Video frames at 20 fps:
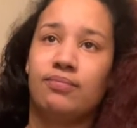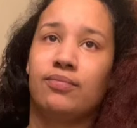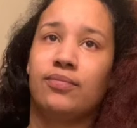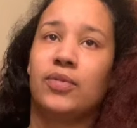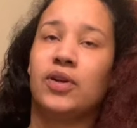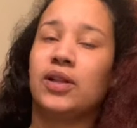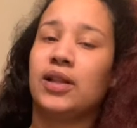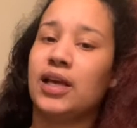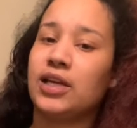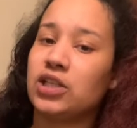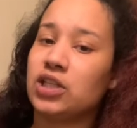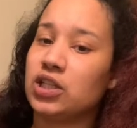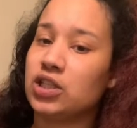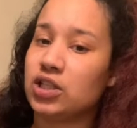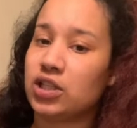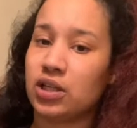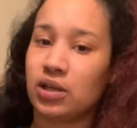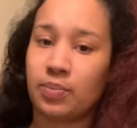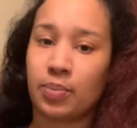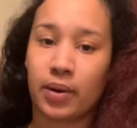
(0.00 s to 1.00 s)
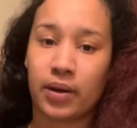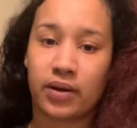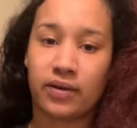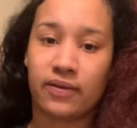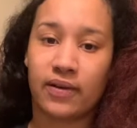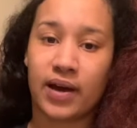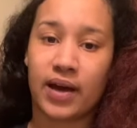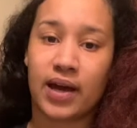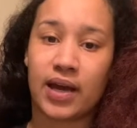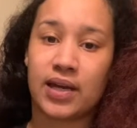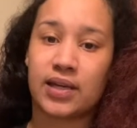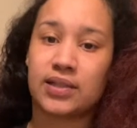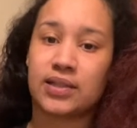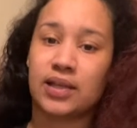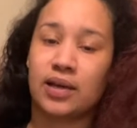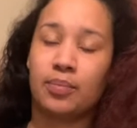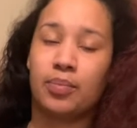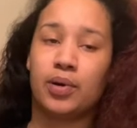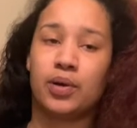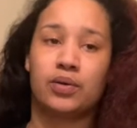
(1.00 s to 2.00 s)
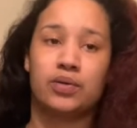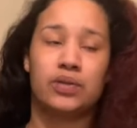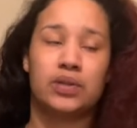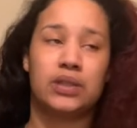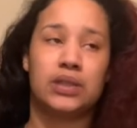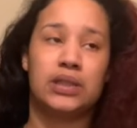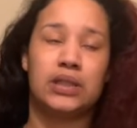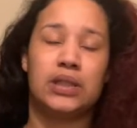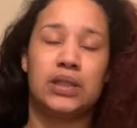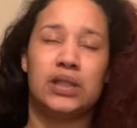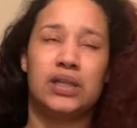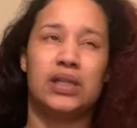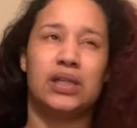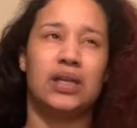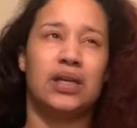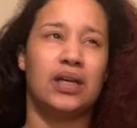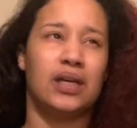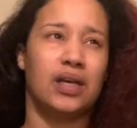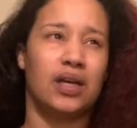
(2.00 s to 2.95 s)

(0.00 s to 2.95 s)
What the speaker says: relationship advice. I posted